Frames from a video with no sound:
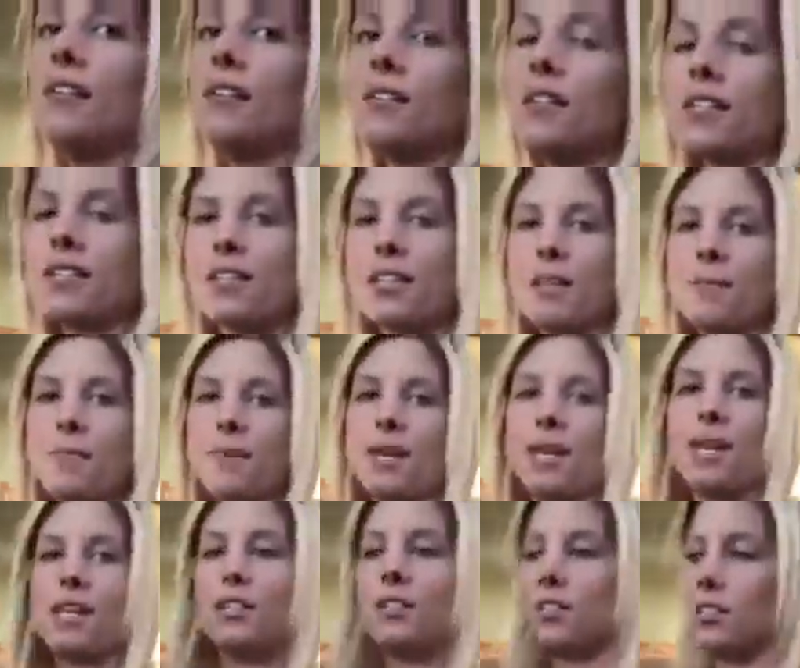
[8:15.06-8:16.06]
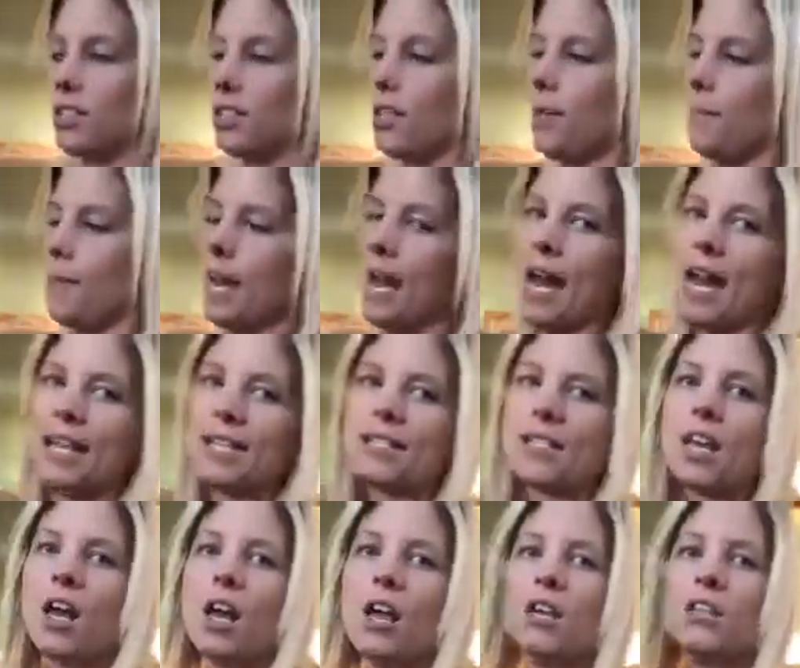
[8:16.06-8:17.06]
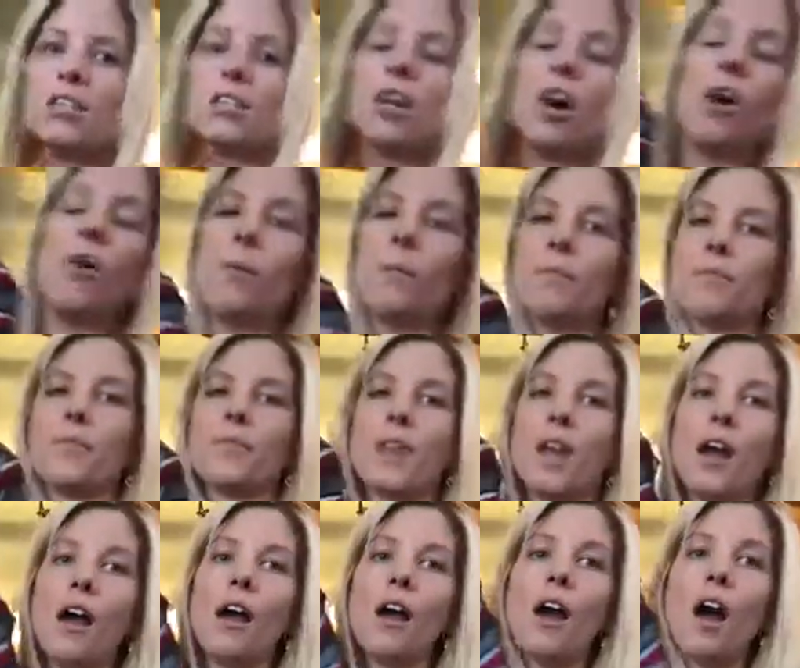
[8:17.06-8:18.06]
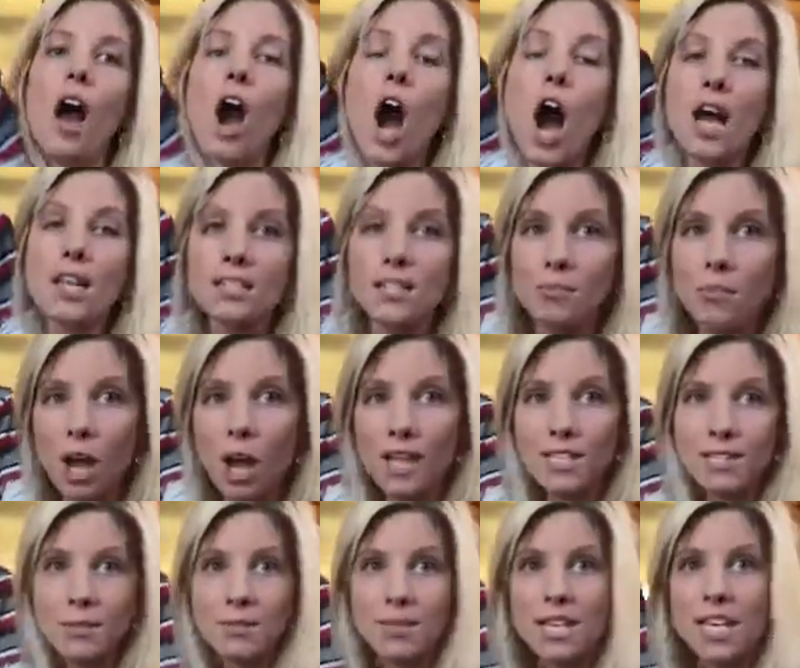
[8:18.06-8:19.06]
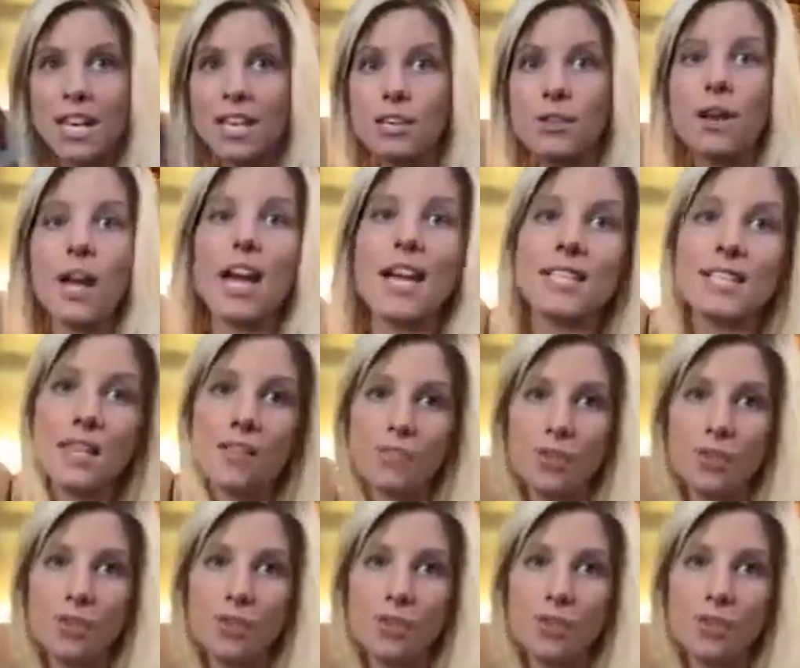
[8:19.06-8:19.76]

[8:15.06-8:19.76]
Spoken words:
Sleepy Eyes. So awesome kit, you guys. If